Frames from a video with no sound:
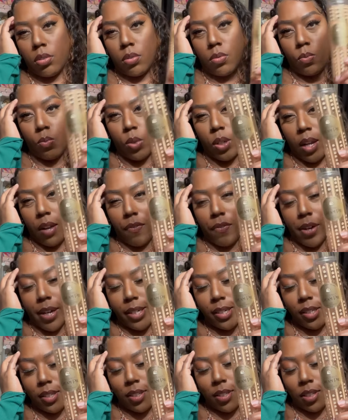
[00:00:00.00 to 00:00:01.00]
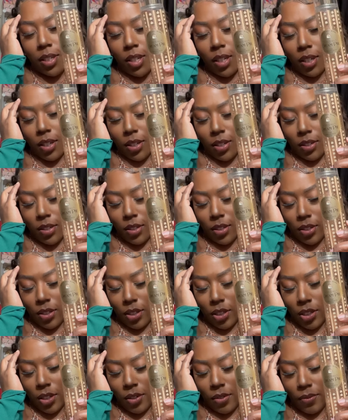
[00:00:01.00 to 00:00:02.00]
When I find this again,
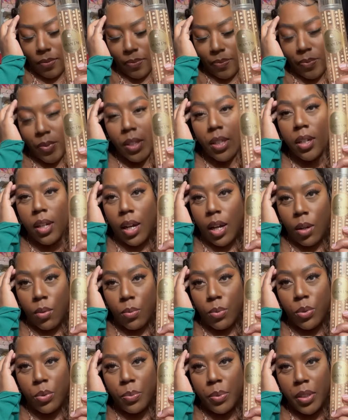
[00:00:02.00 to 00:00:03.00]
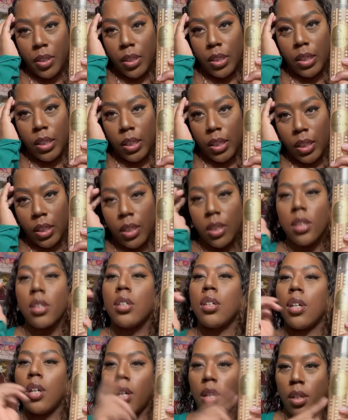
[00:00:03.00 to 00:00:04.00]
honey, I will be getting
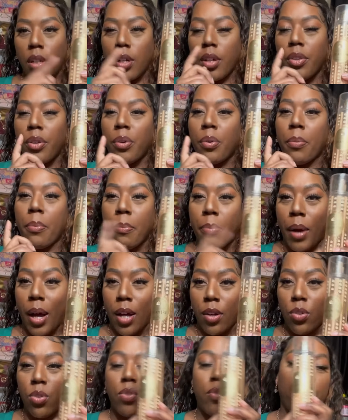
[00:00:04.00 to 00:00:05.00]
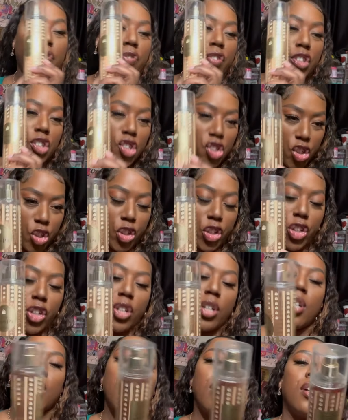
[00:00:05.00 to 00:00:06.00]
another bottle for sure.
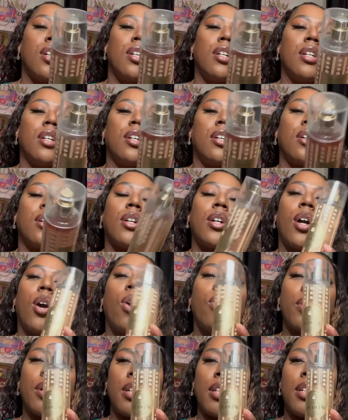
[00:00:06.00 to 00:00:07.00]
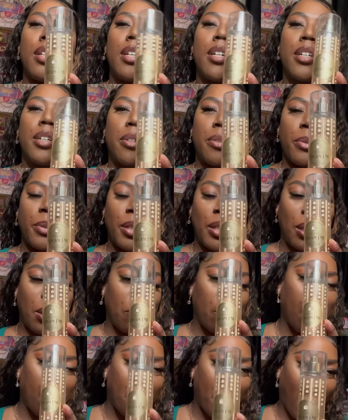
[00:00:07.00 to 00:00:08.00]
Coconut cream
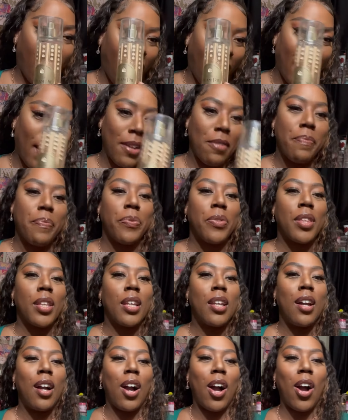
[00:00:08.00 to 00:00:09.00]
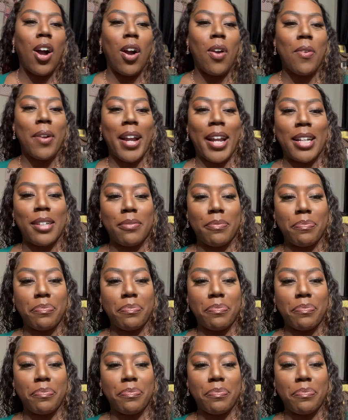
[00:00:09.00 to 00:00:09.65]
pie. All right.